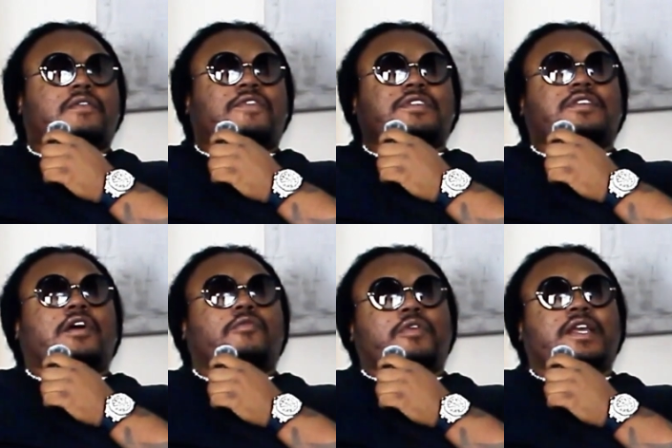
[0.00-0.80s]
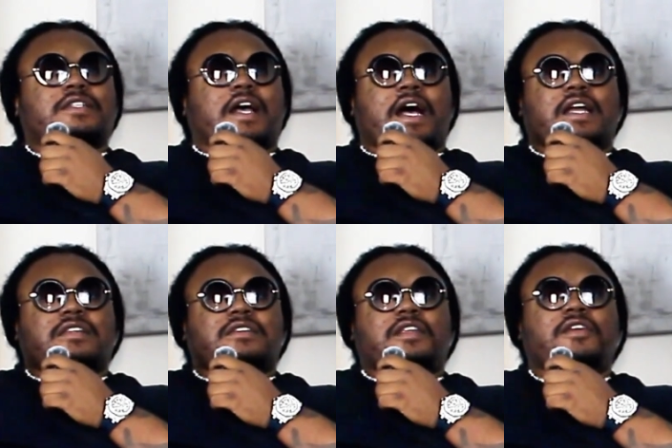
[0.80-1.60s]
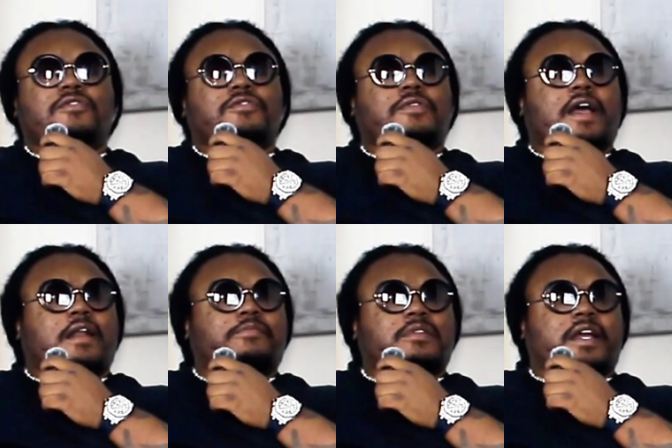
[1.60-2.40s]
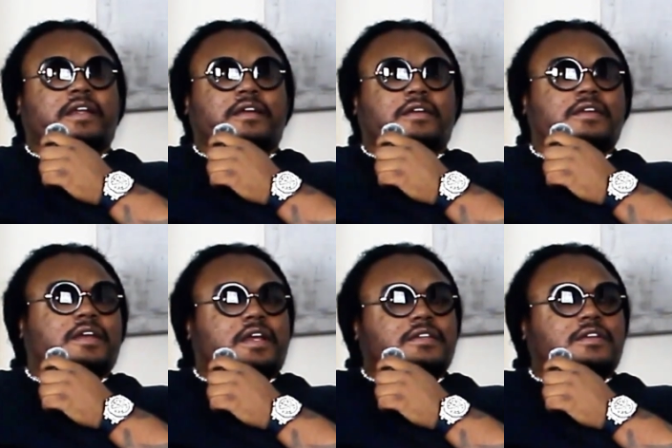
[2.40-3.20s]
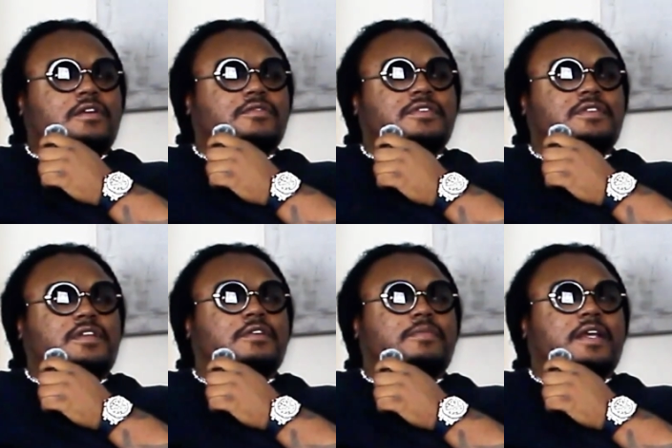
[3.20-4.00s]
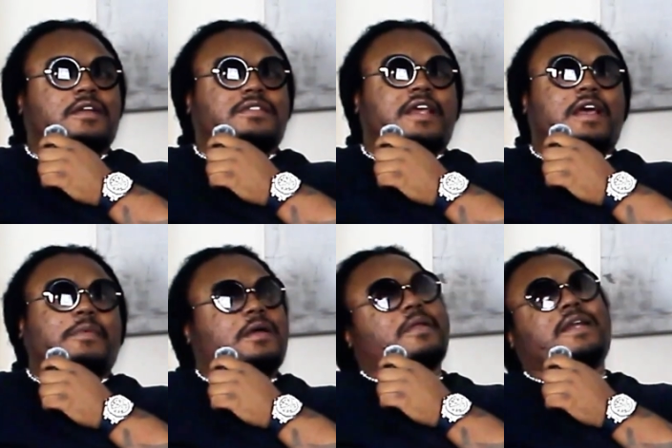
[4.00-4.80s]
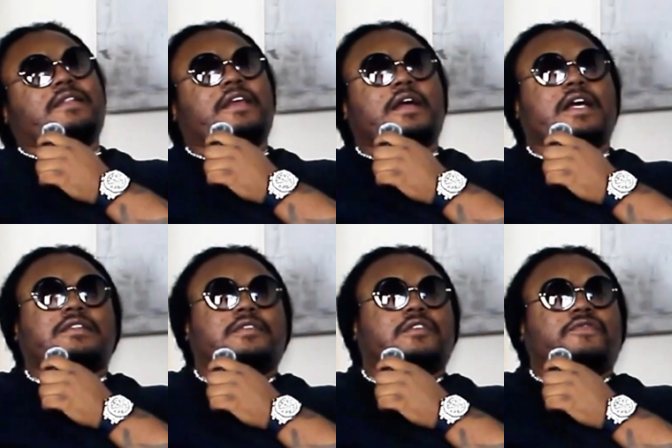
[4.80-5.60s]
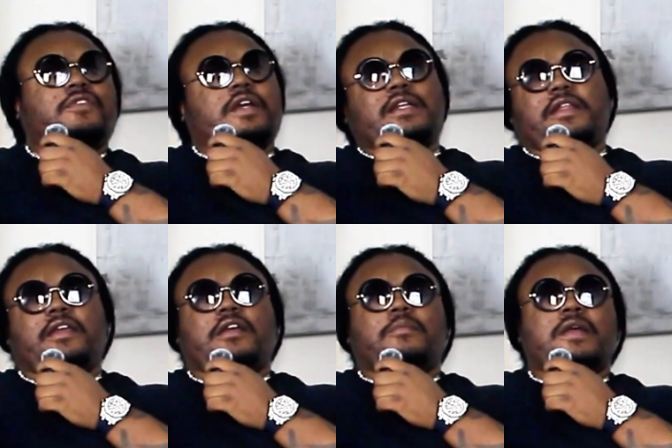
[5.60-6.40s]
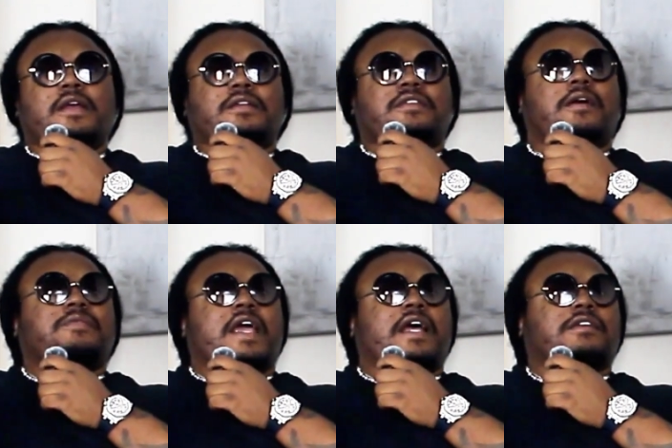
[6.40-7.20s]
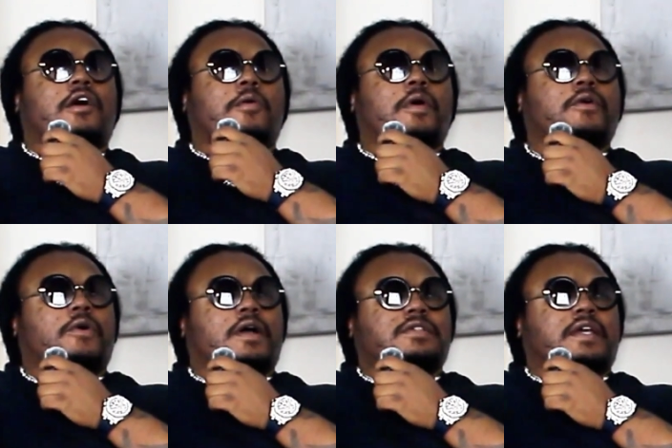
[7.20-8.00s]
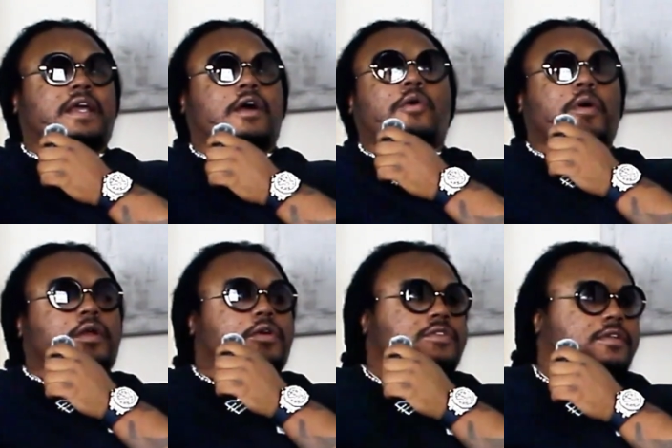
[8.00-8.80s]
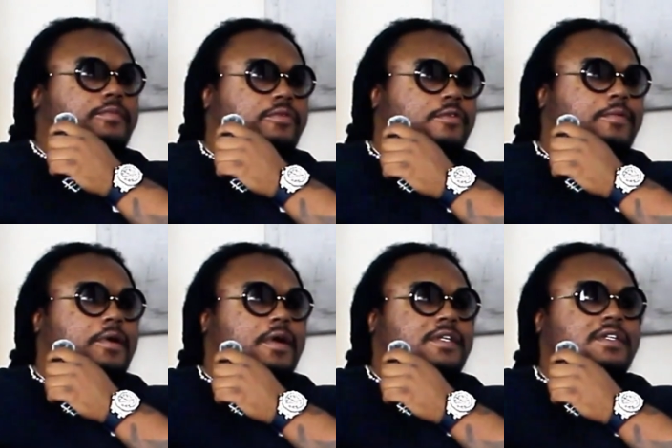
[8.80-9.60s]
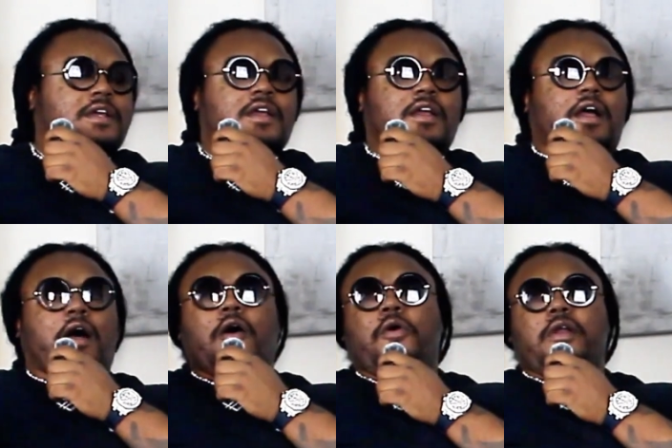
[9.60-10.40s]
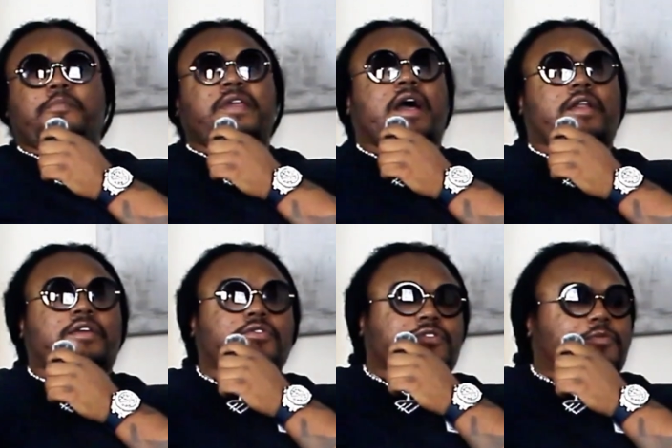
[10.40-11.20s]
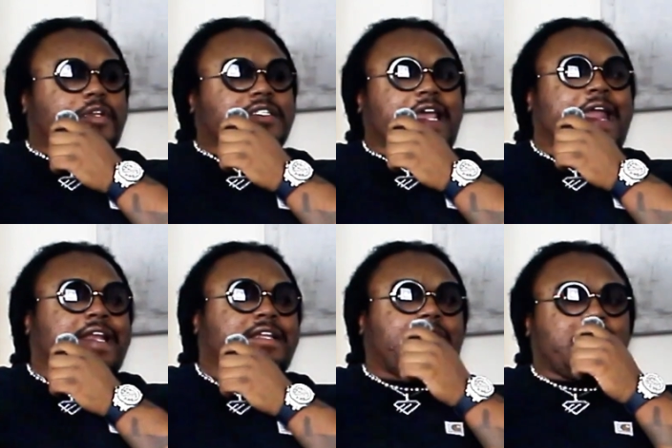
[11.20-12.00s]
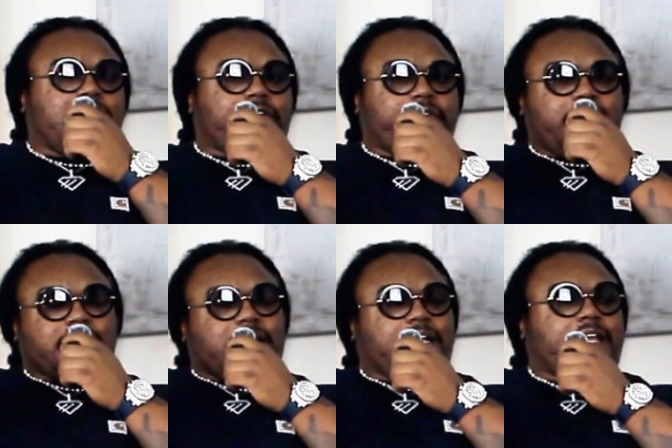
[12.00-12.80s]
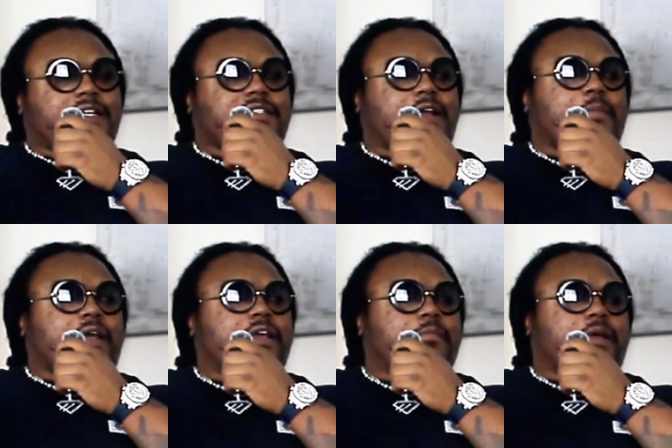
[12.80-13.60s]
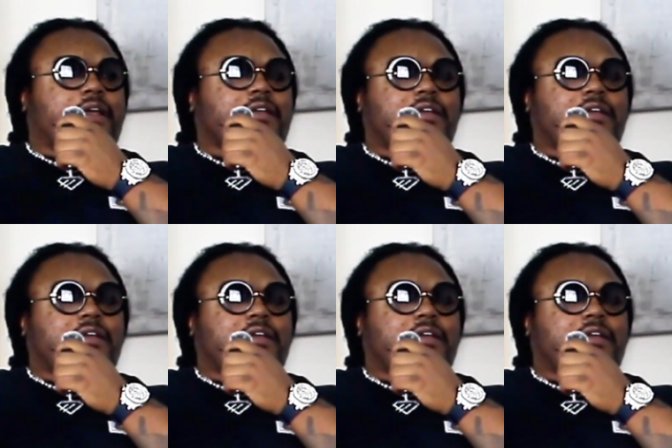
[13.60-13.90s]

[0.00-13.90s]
for some reason, I still knew how to be like a good ass host and still be outside. But I was like, damn, I still feel like, damn. Sometimes I don't want to go outside. I don't want to go to the pool parties. Yeah. I don't want to be out in Houston when it's 80, 90 degrees and I can't tie my hair back.